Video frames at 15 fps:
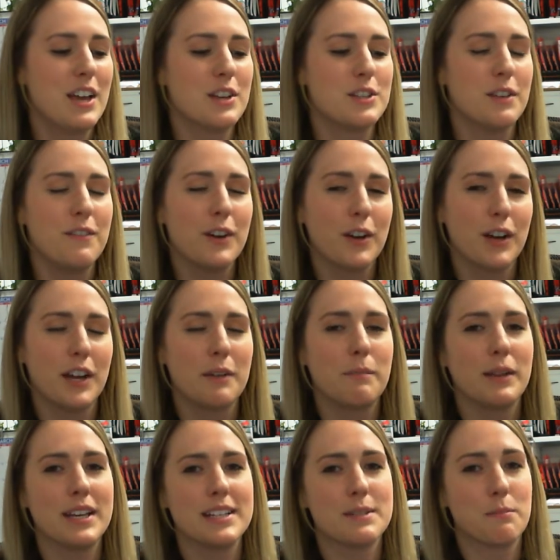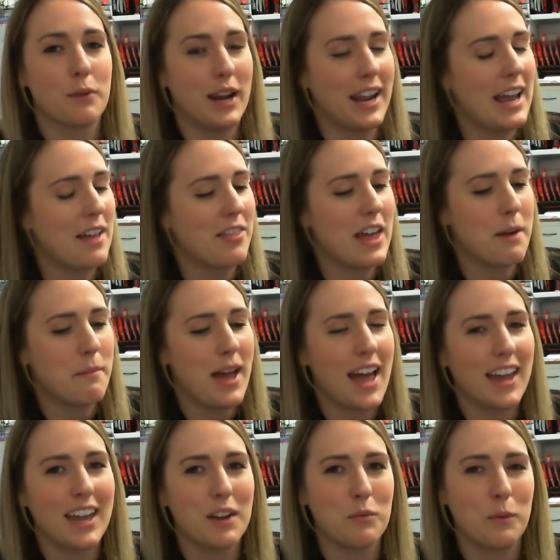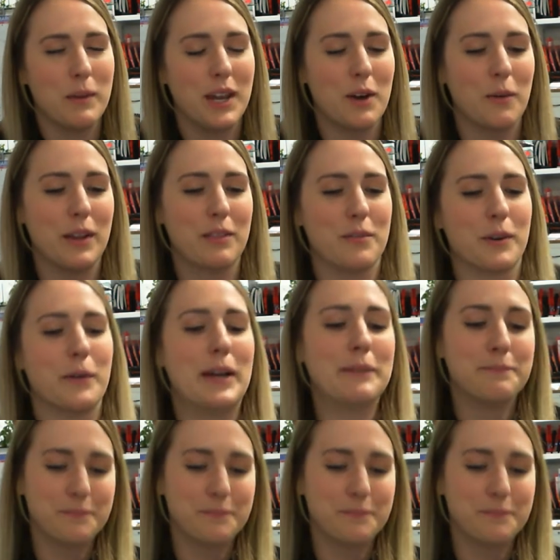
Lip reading: So if you could, please break out that packet and we'll be going through it.